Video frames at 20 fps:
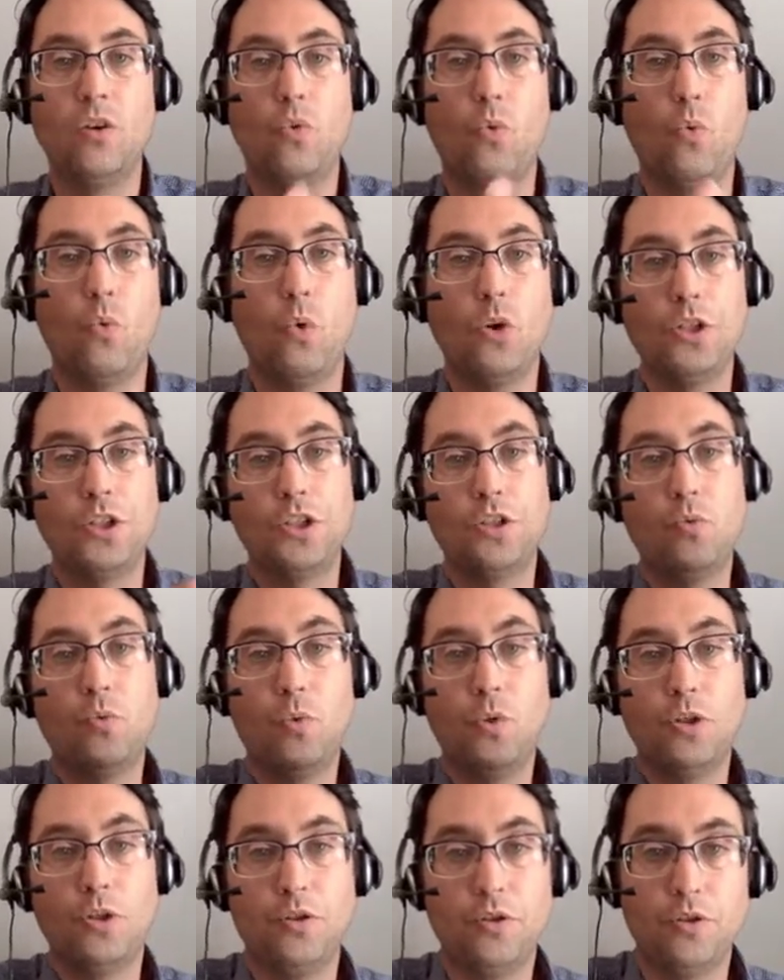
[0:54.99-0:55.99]
what you
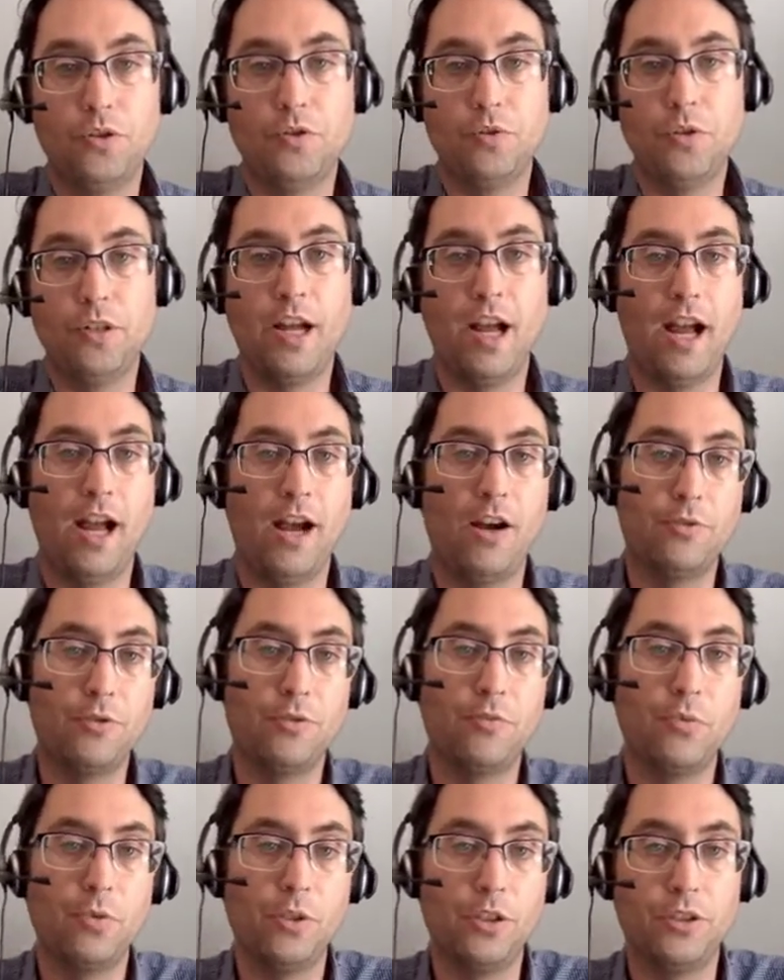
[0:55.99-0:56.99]
want to do and how
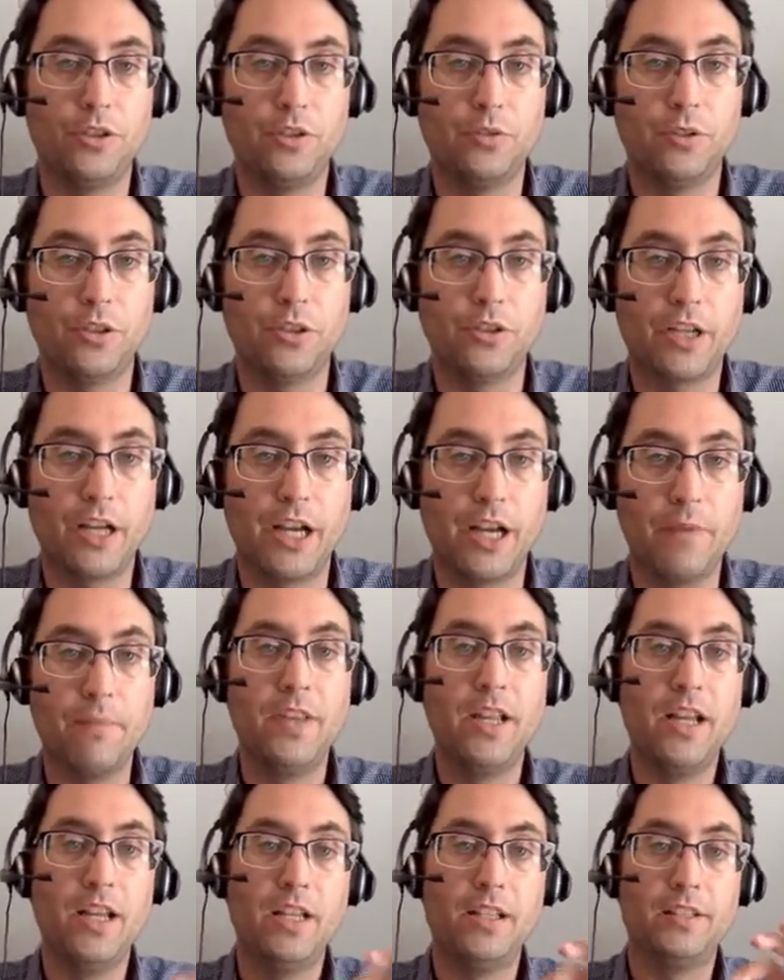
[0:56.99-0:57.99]
you want to do it. Okay,
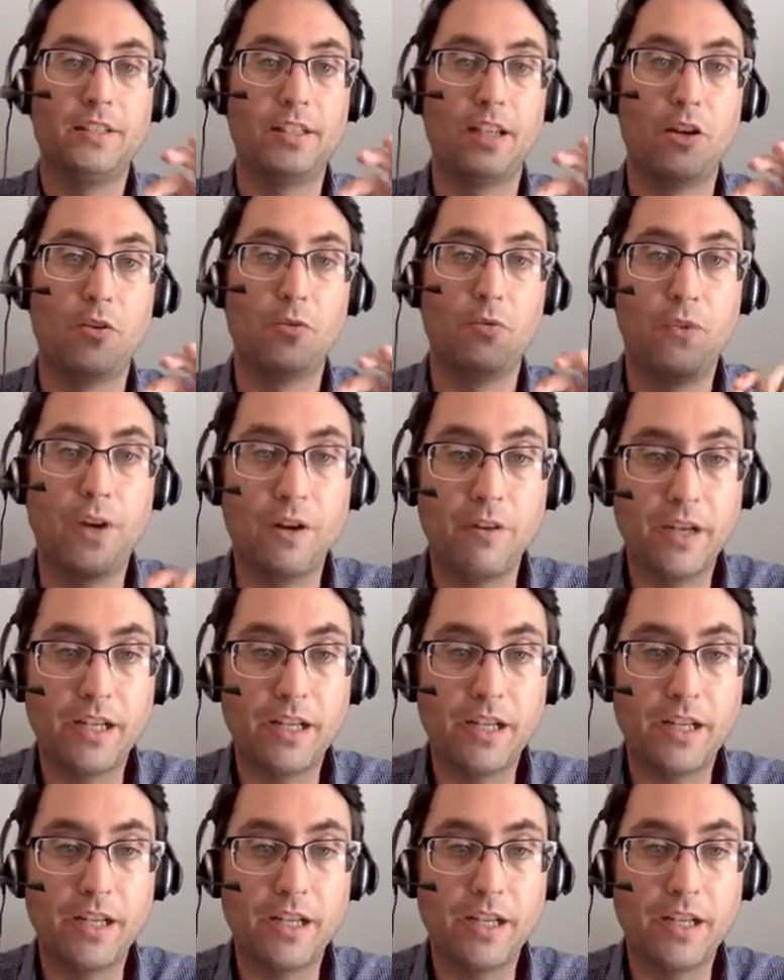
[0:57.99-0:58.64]
so very